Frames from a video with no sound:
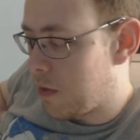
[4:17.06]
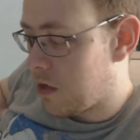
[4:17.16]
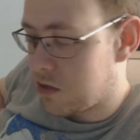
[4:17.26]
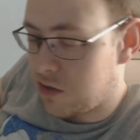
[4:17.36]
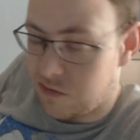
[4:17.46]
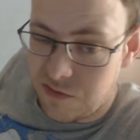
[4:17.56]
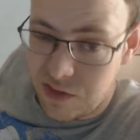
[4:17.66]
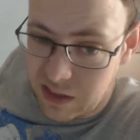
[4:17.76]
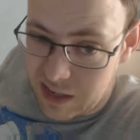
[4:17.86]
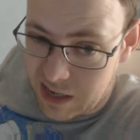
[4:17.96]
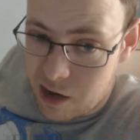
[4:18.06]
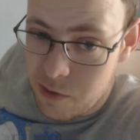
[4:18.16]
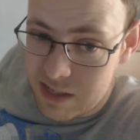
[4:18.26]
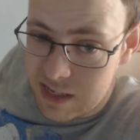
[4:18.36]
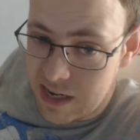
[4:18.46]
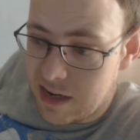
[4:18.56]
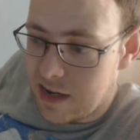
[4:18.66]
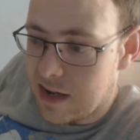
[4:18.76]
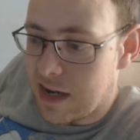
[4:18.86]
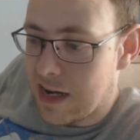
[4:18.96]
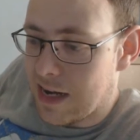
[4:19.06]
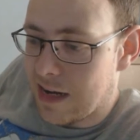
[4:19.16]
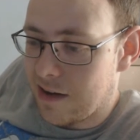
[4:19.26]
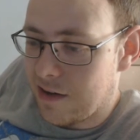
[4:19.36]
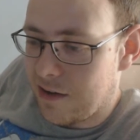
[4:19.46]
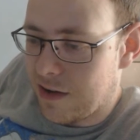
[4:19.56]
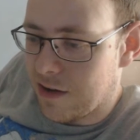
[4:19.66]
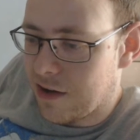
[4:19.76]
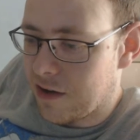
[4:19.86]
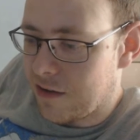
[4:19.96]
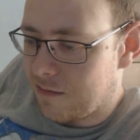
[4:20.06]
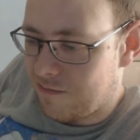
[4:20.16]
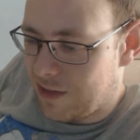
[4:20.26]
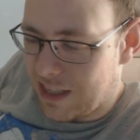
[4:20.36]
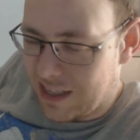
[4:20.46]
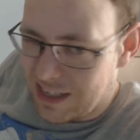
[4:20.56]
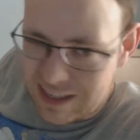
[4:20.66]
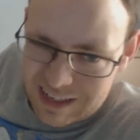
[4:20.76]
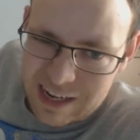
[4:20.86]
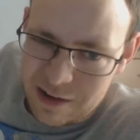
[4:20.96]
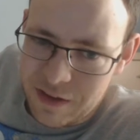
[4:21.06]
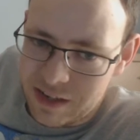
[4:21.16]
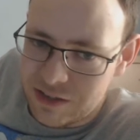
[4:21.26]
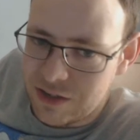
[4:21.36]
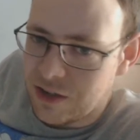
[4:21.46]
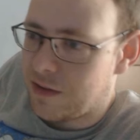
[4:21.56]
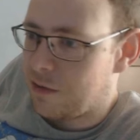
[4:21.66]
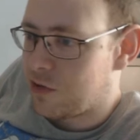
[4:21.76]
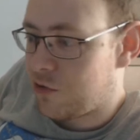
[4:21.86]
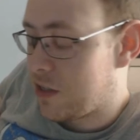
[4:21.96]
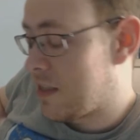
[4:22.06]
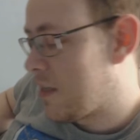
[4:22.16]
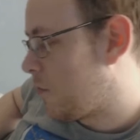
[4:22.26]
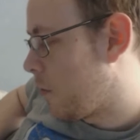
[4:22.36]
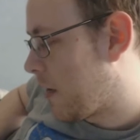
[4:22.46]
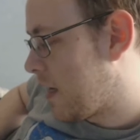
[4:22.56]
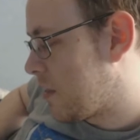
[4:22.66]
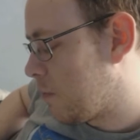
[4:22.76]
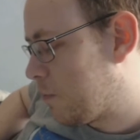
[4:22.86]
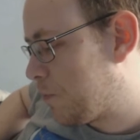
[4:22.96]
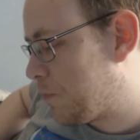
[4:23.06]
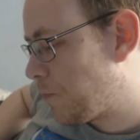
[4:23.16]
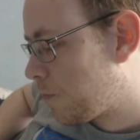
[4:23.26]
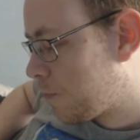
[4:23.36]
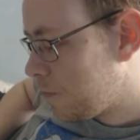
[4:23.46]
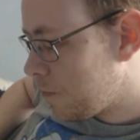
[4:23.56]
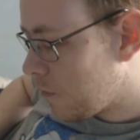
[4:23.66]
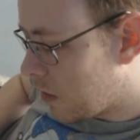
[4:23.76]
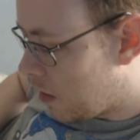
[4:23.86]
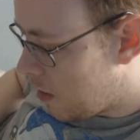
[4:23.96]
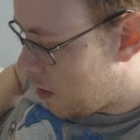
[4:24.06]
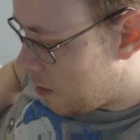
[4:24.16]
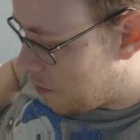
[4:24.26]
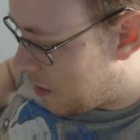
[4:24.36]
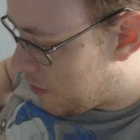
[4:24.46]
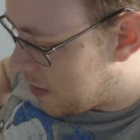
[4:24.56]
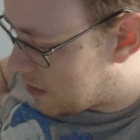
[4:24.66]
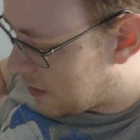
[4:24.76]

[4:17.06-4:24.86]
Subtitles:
because of the linearity and, the kind of things that it was criticised for, I guess. But anyway,